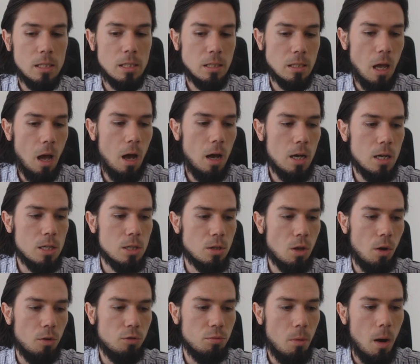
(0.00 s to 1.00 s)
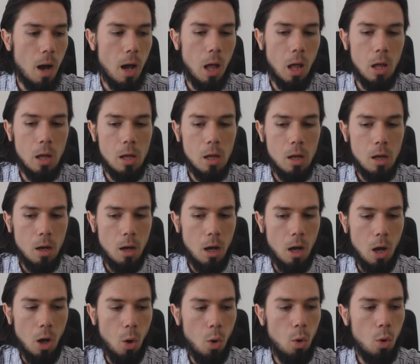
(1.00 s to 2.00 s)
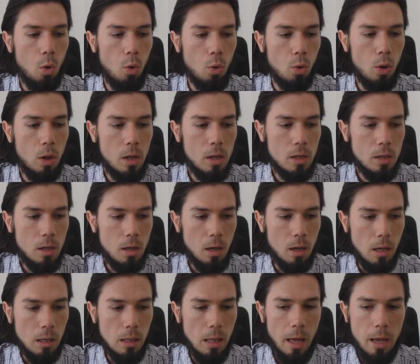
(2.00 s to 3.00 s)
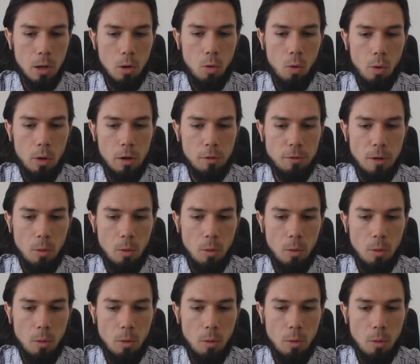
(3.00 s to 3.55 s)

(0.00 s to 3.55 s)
size of my whole Litecoin.